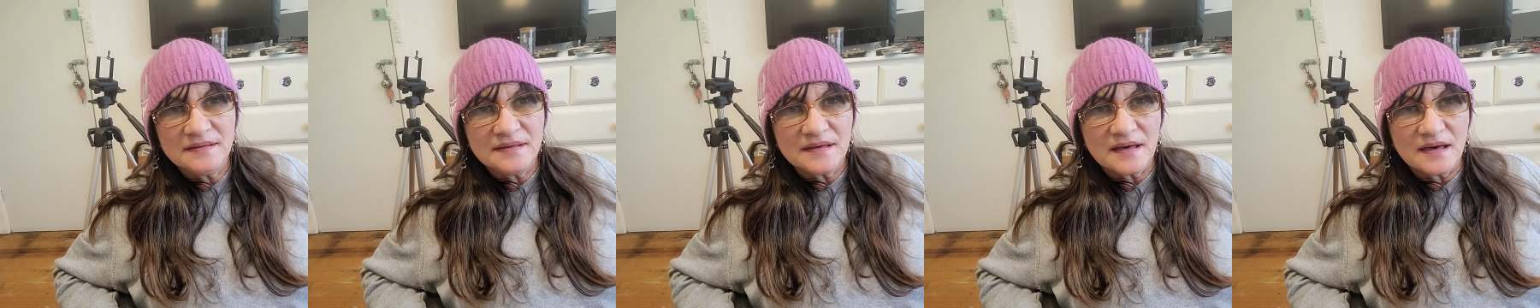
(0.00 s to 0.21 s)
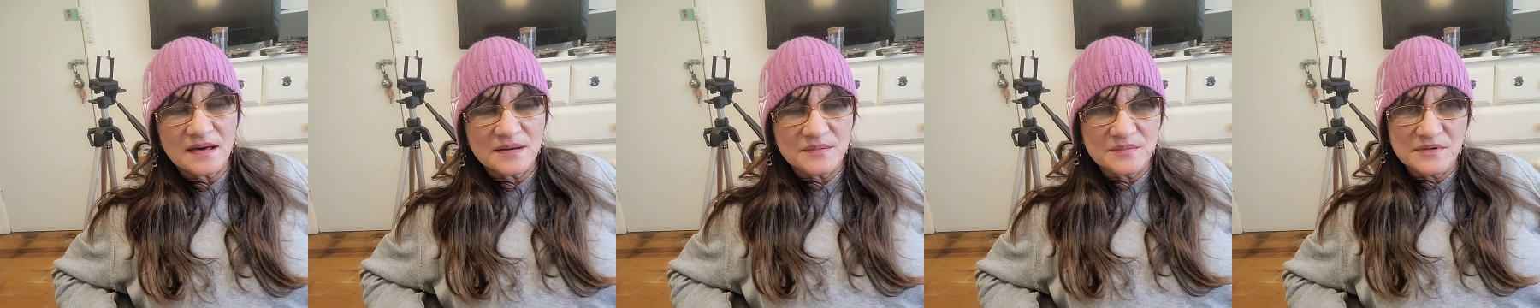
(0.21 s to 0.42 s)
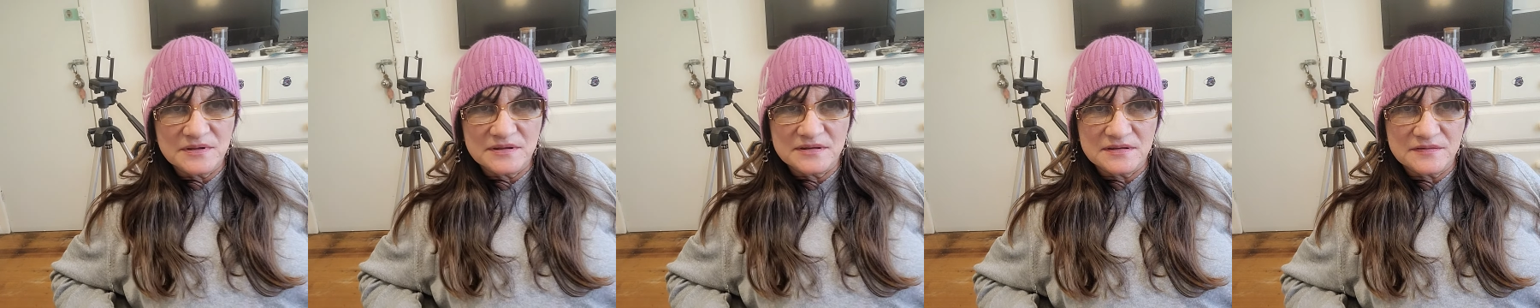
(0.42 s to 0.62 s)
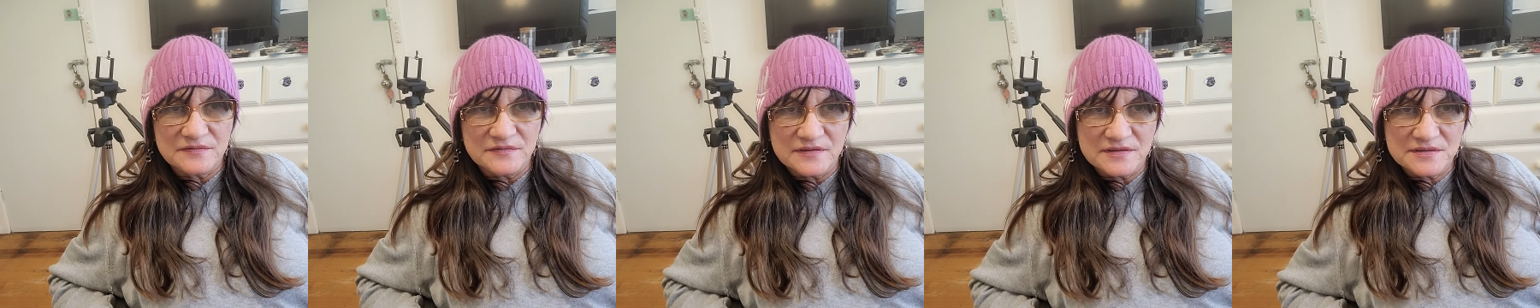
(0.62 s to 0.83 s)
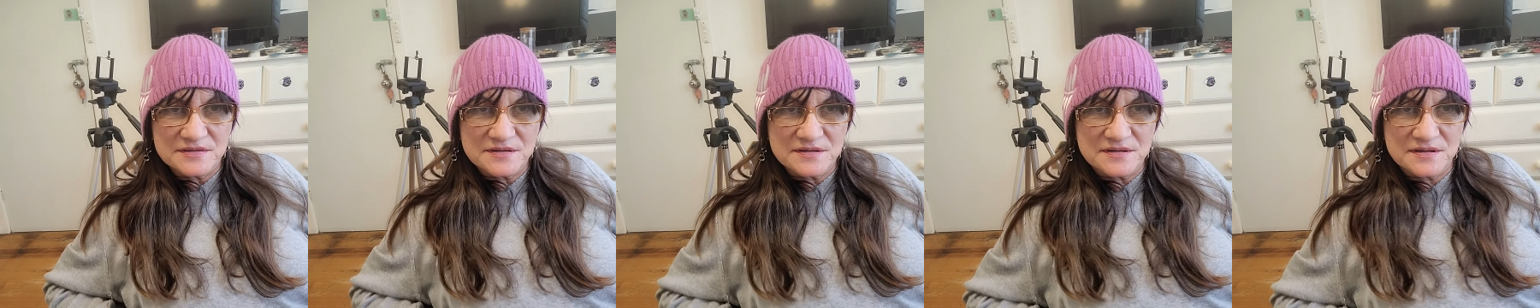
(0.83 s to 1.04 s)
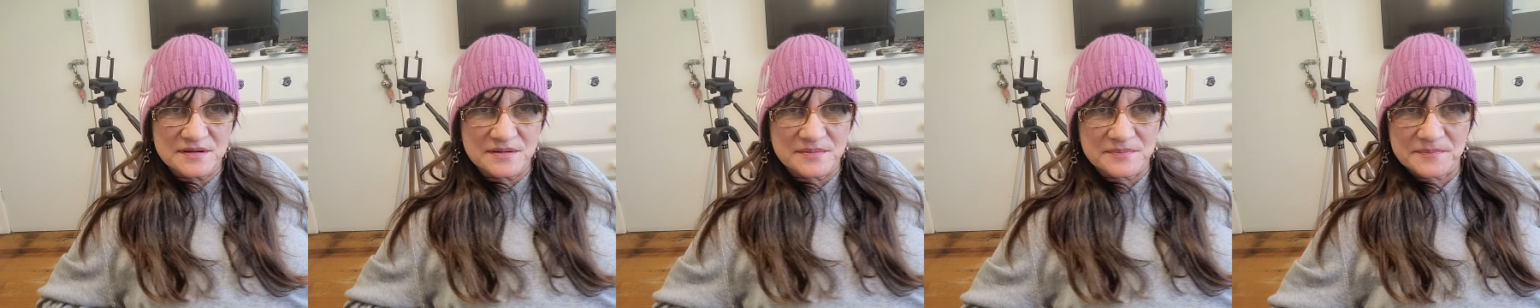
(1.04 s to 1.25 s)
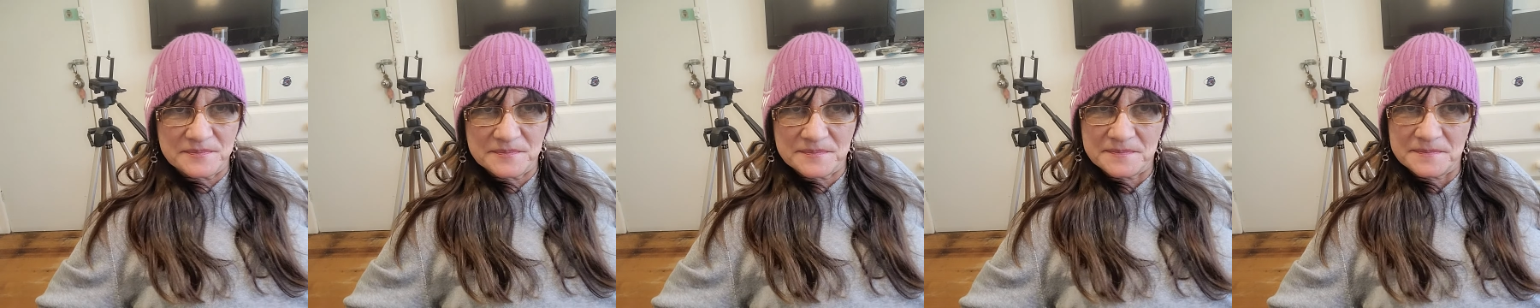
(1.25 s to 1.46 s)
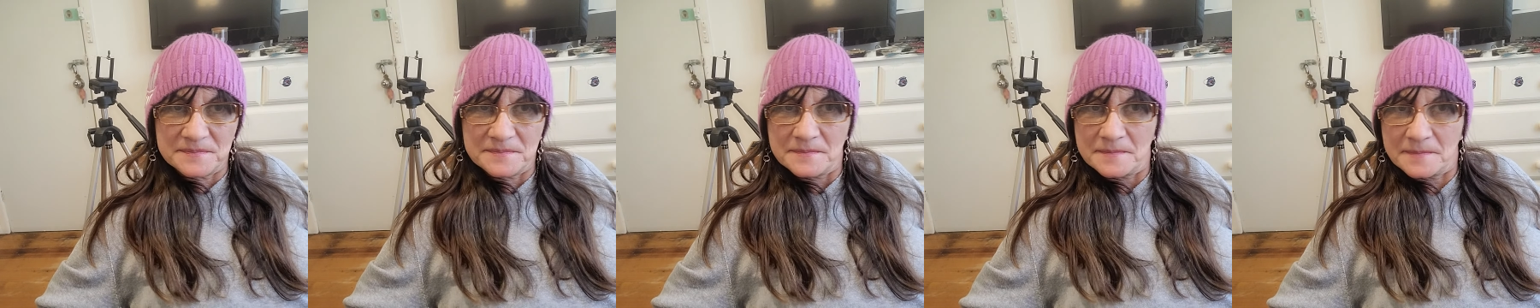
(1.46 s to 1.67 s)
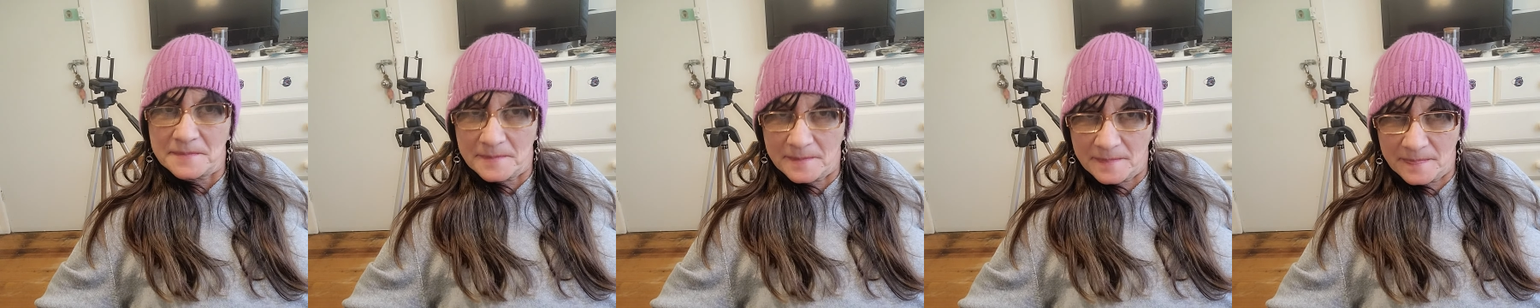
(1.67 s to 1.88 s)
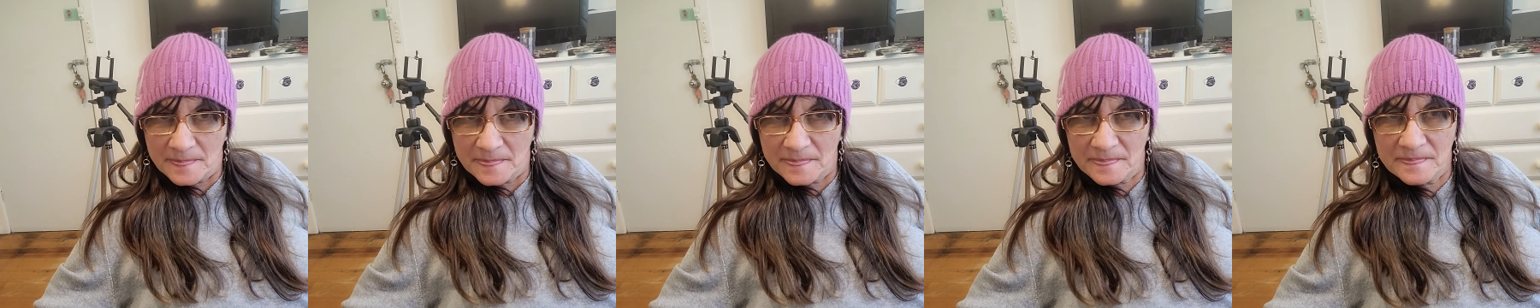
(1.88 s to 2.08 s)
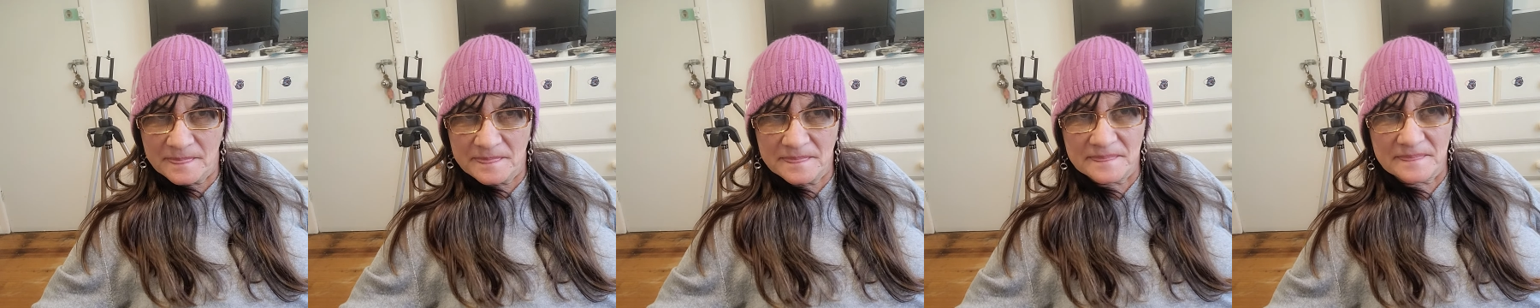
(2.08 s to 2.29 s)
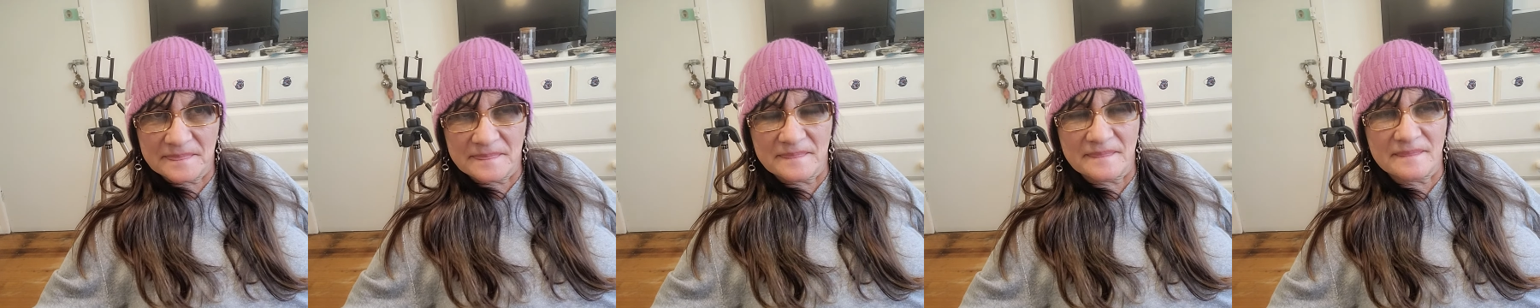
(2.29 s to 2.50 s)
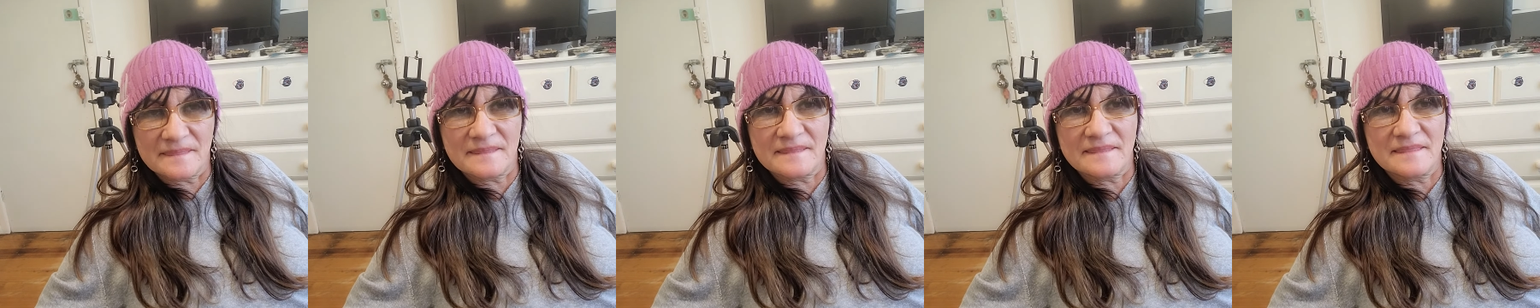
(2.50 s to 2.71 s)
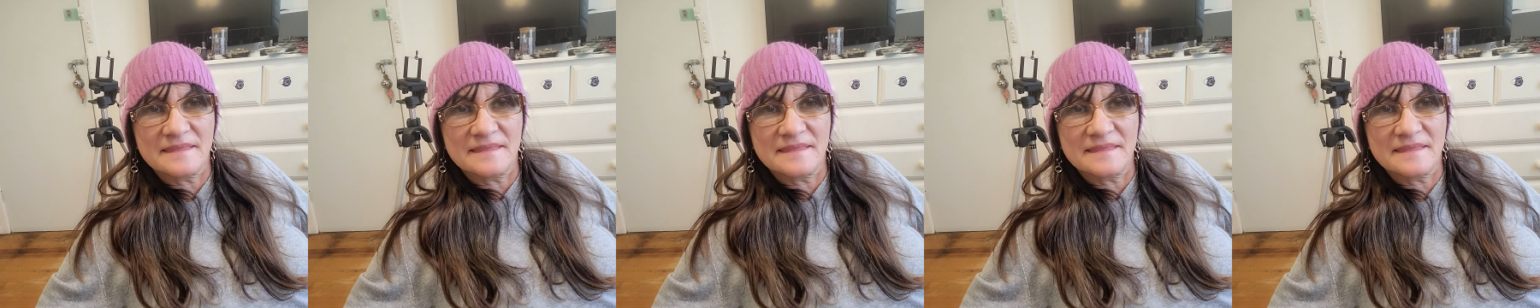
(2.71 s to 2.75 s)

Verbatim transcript: I went to visit him mm.